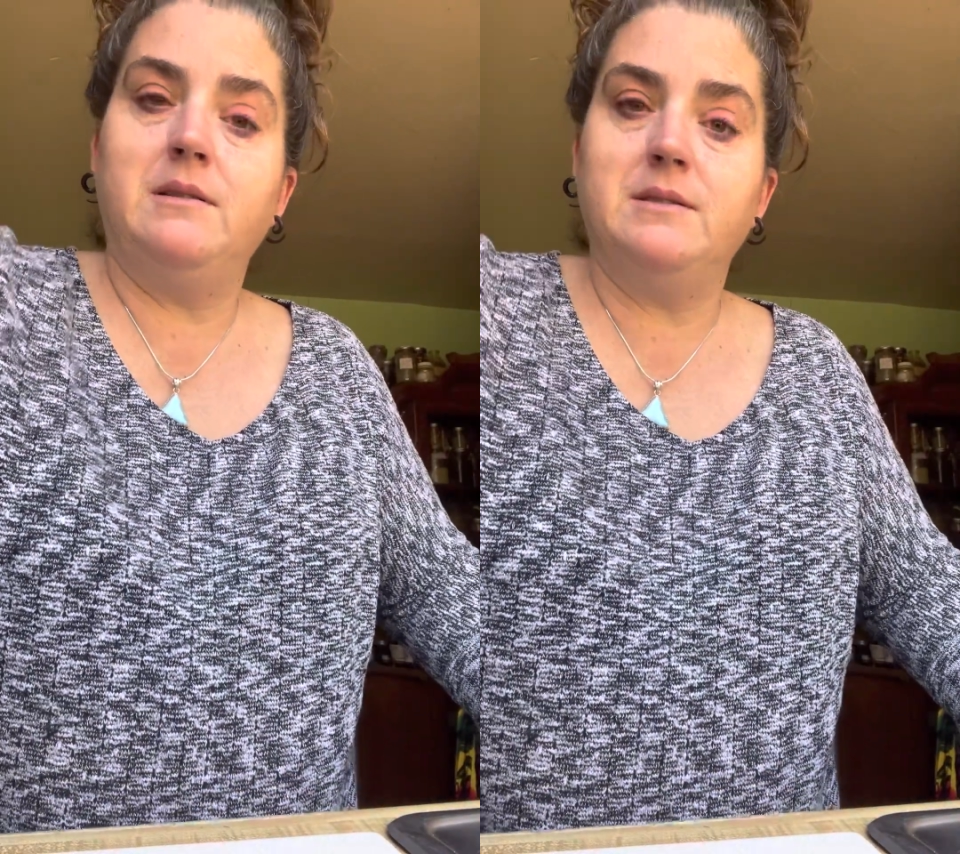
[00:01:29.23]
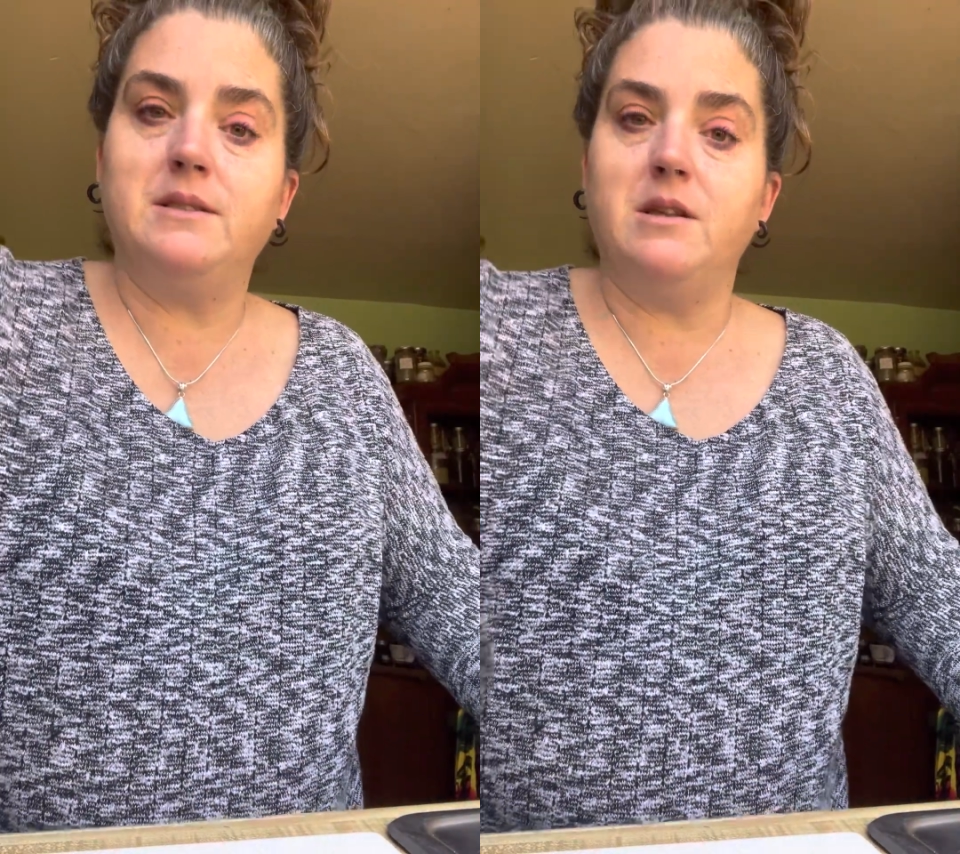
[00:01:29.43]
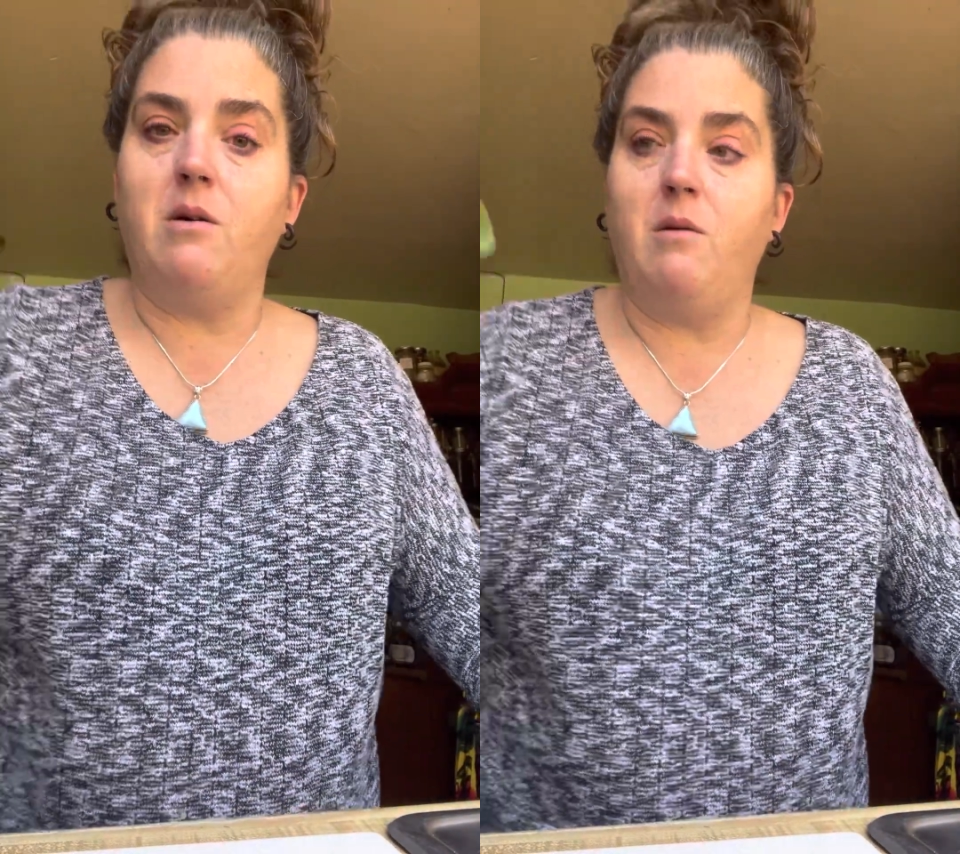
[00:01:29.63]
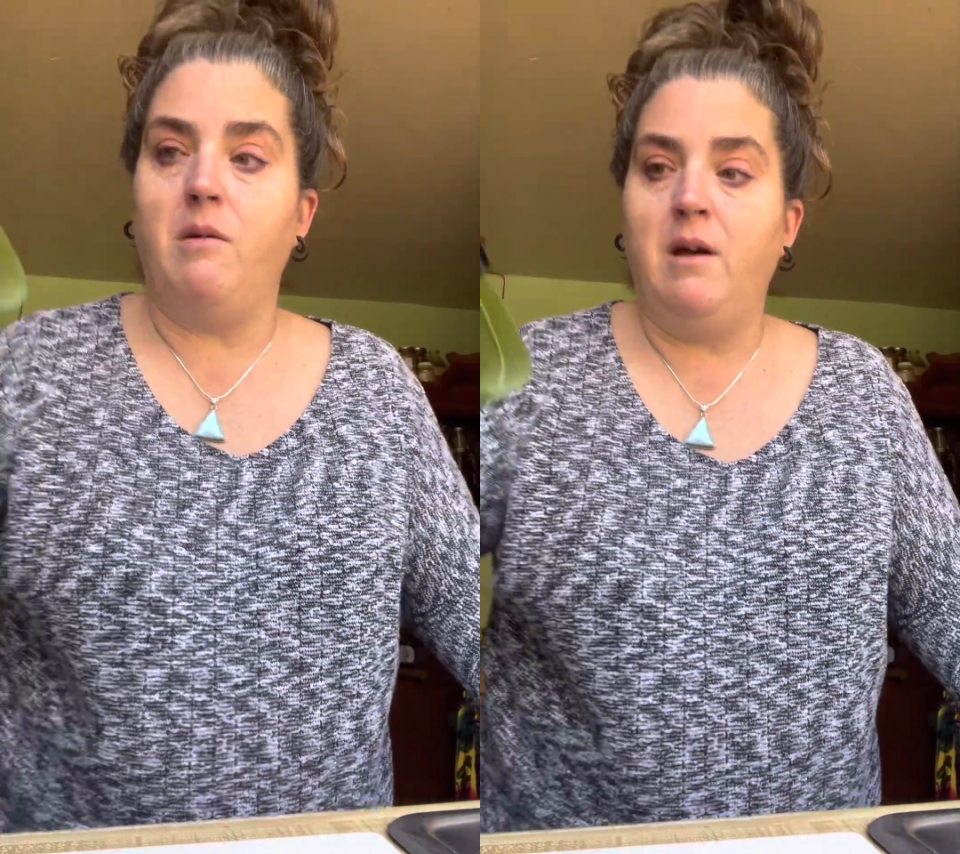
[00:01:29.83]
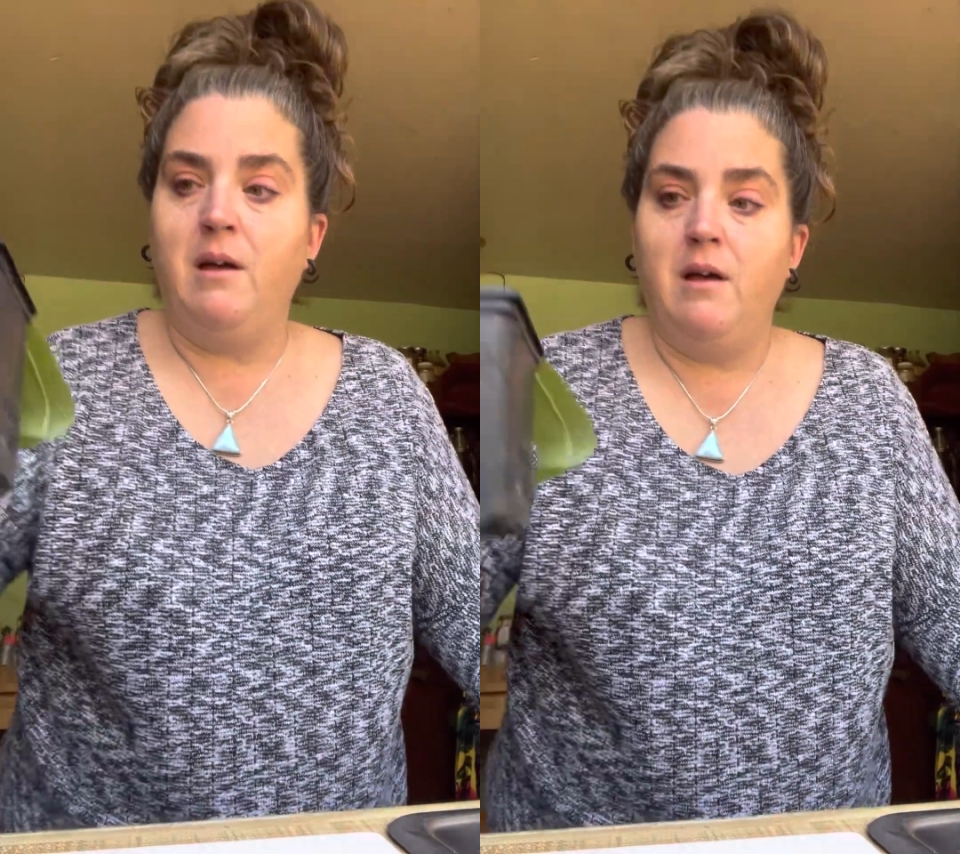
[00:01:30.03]

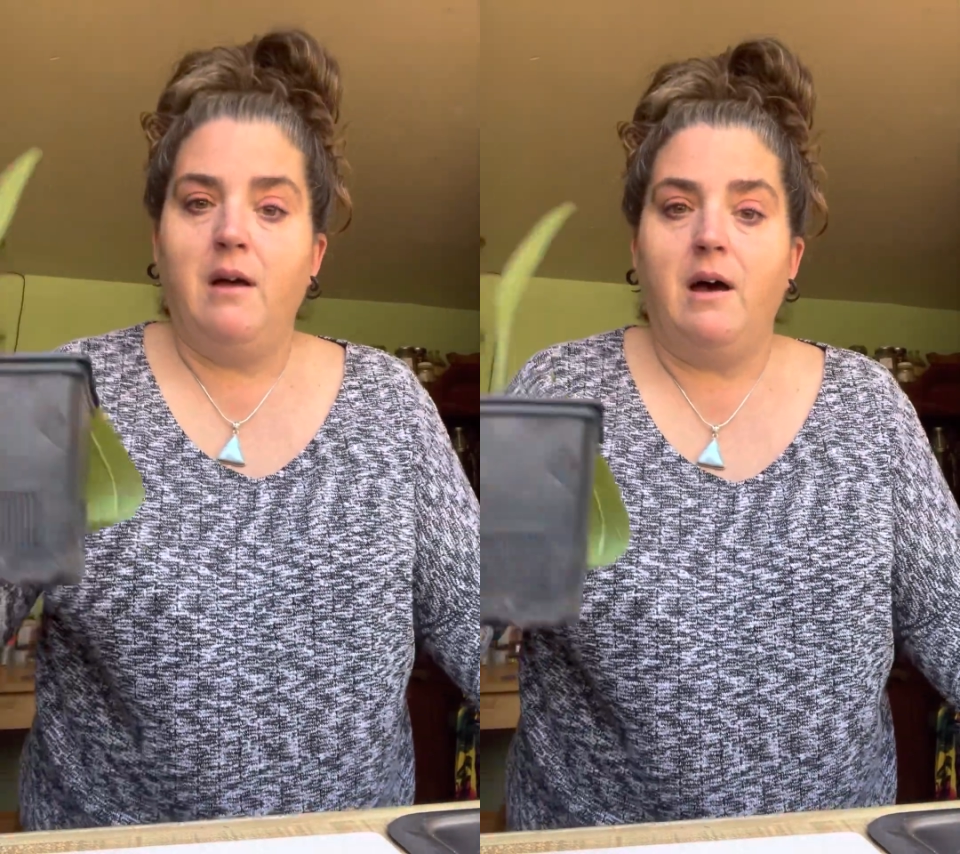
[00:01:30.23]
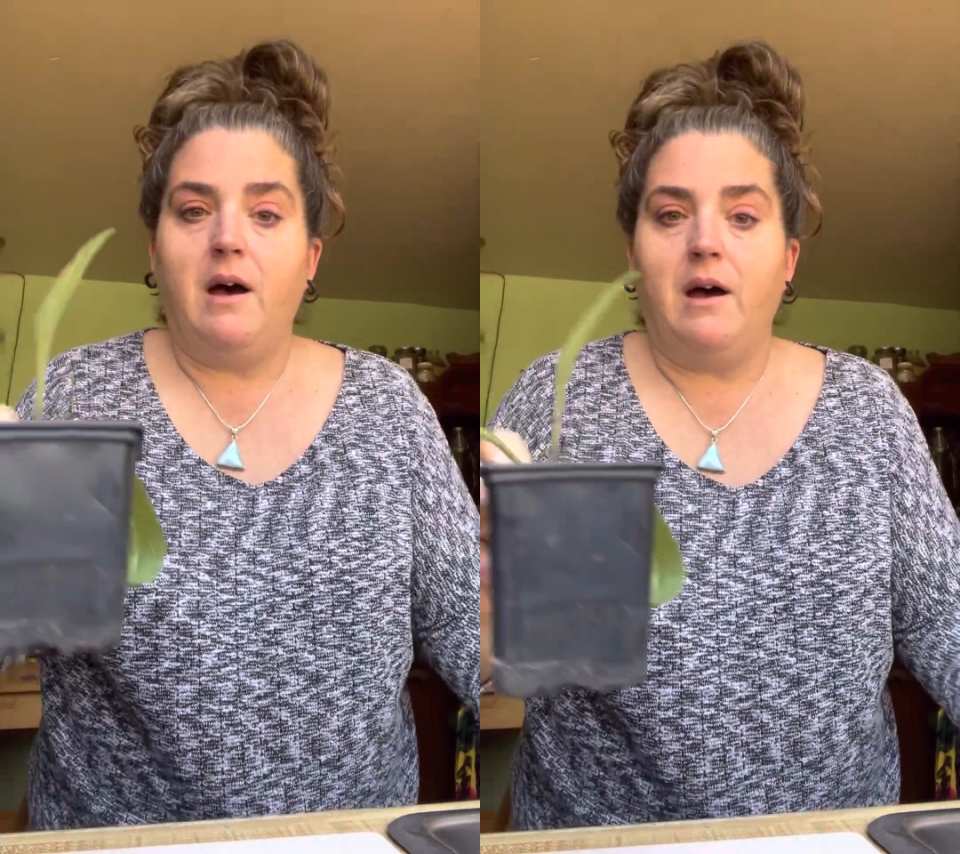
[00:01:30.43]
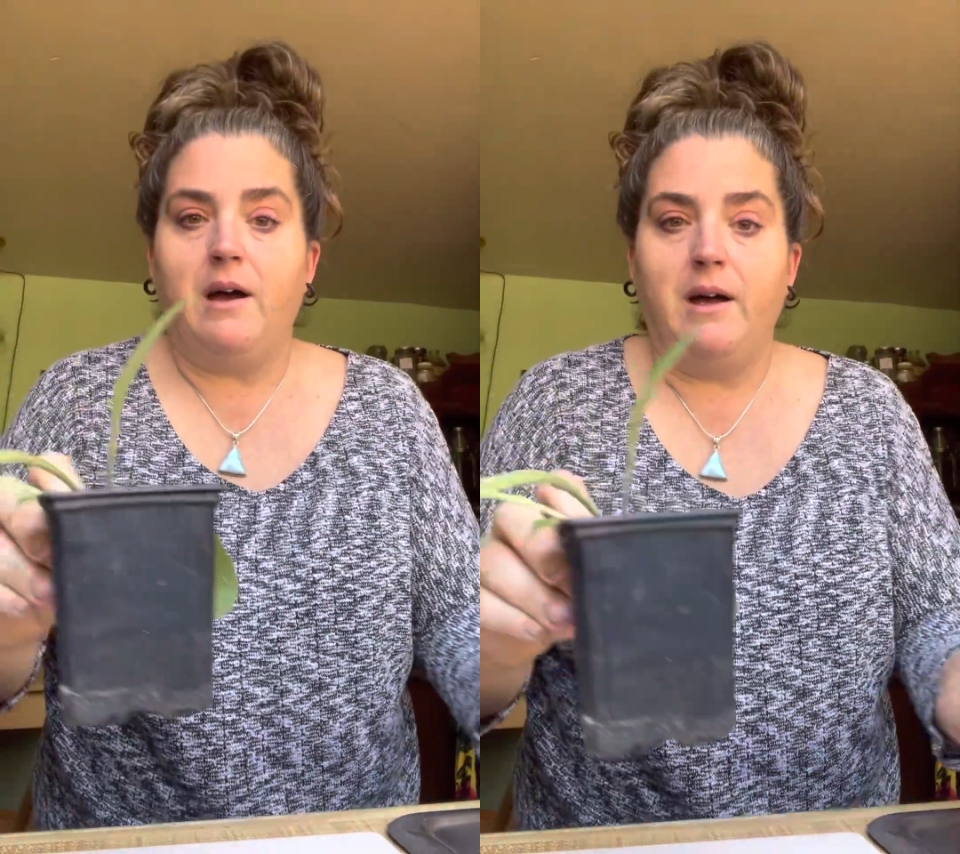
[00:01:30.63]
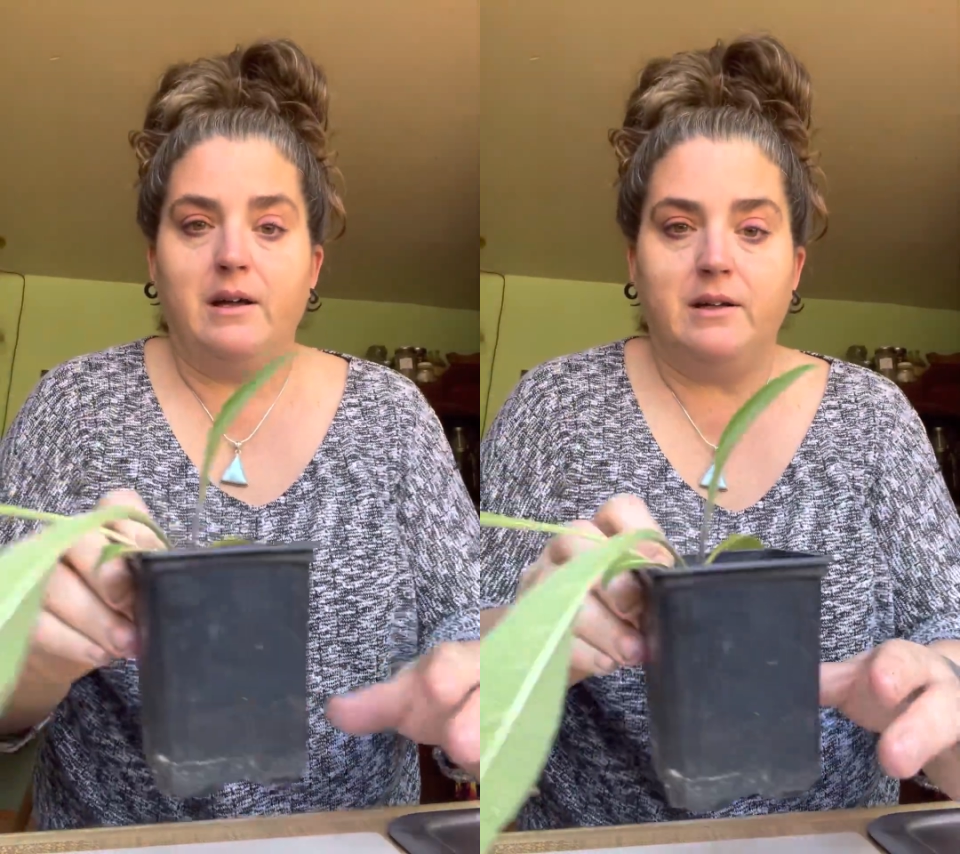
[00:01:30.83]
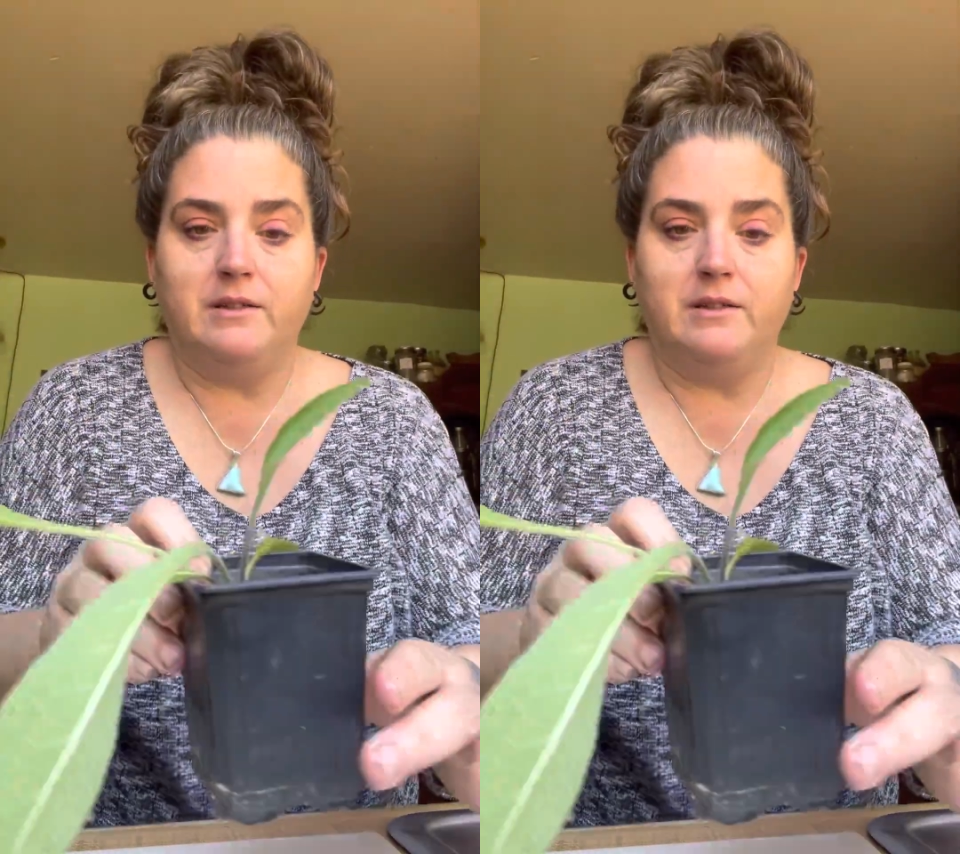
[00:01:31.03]
So I